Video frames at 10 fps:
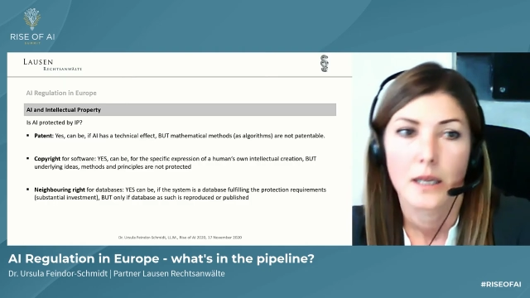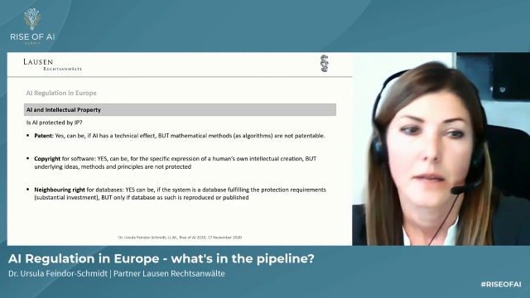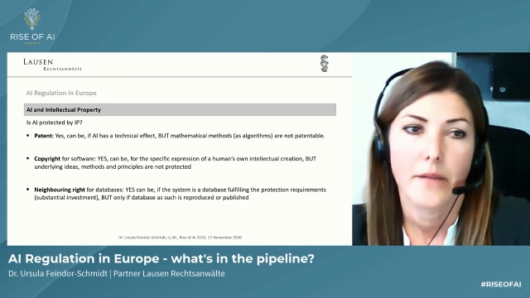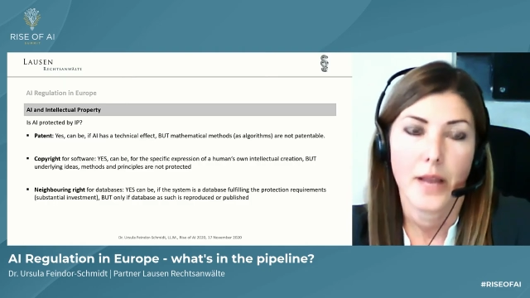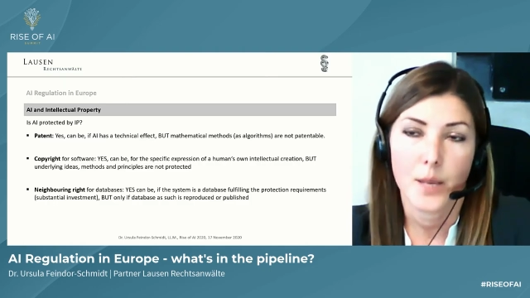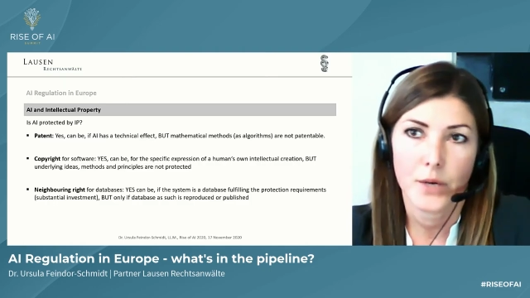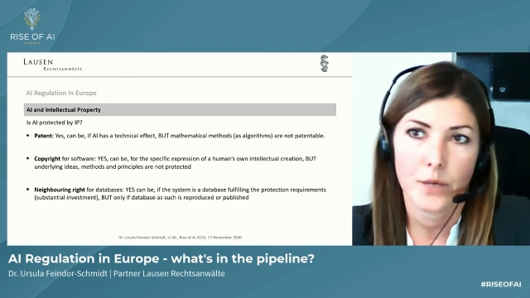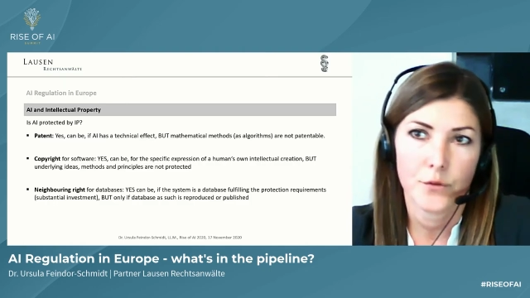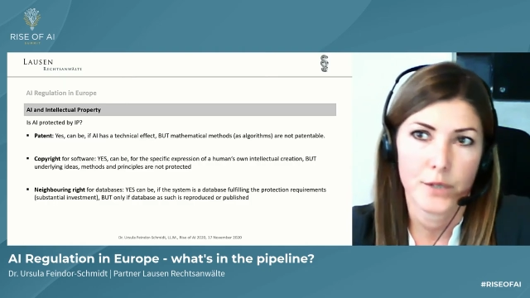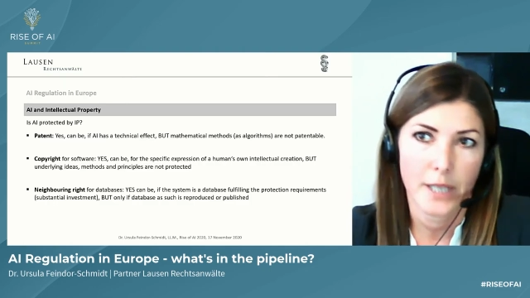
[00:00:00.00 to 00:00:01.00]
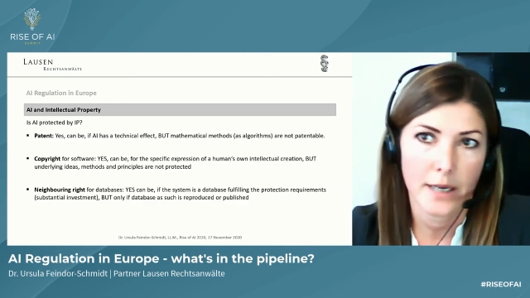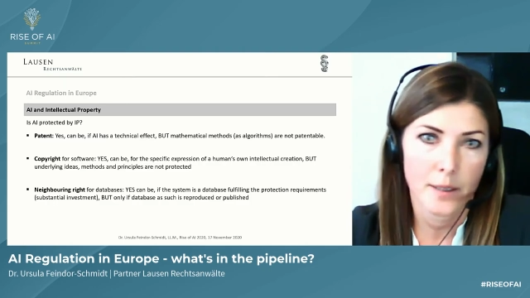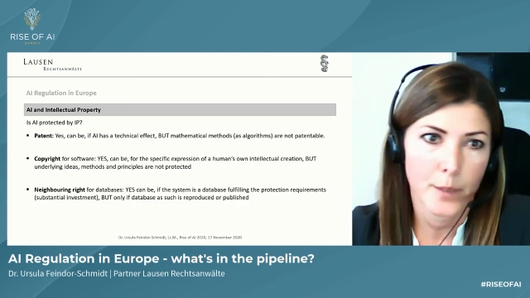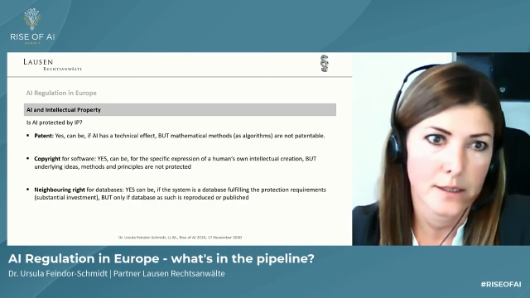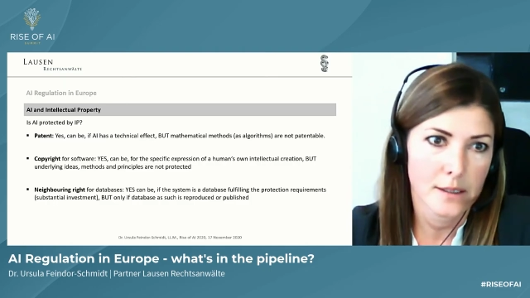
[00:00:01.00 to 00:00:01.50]
Neighboring for
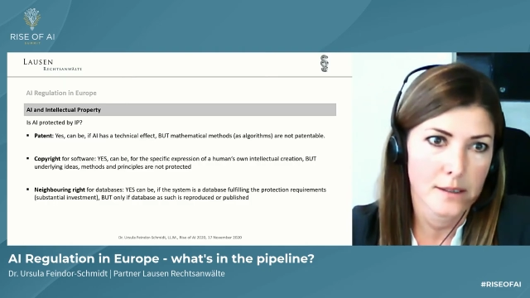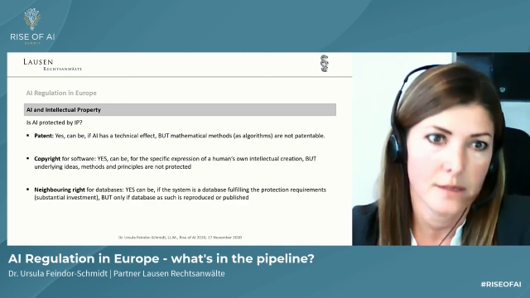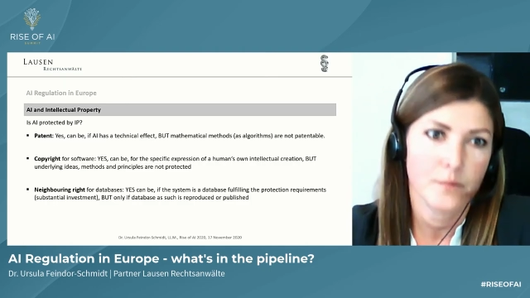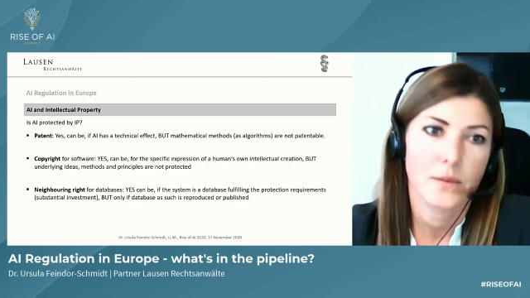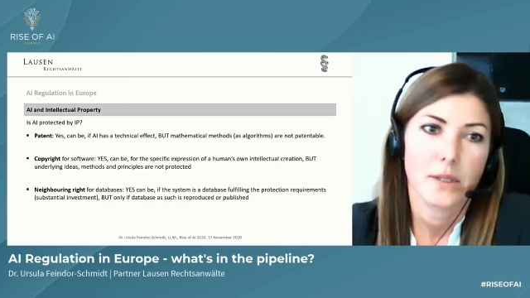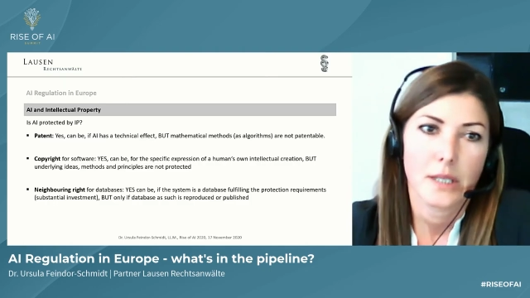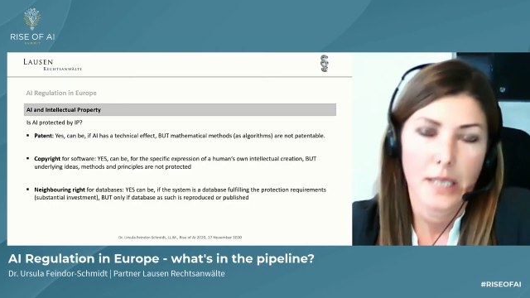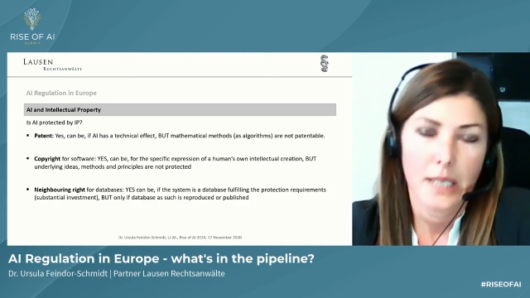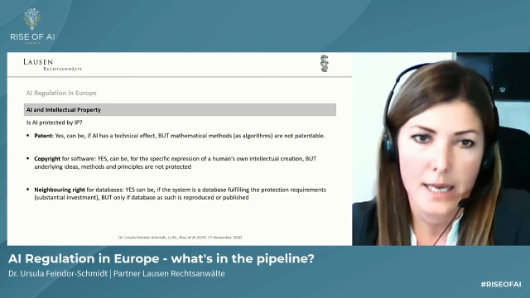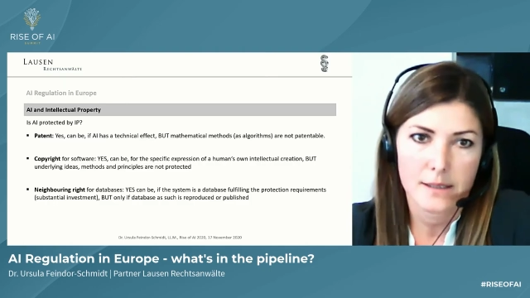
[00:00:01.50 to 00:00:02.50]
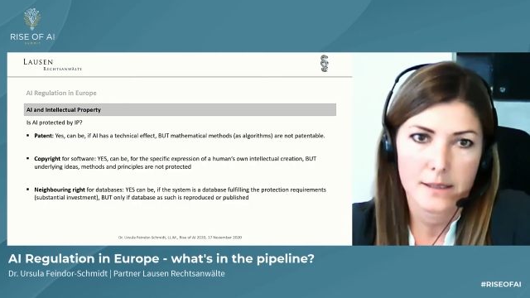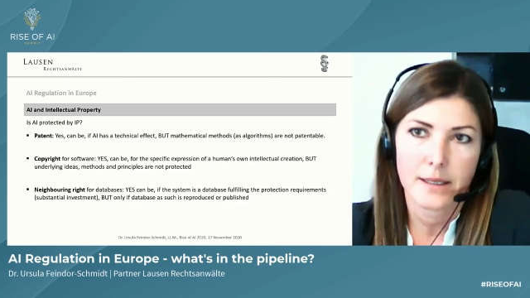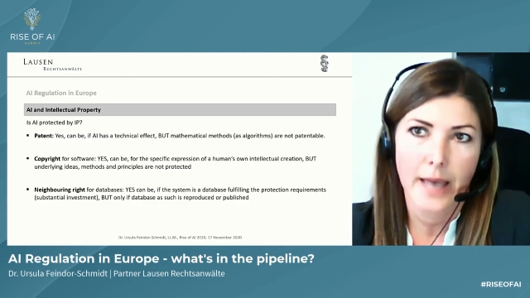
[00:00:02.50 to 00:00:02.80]
databases, yes,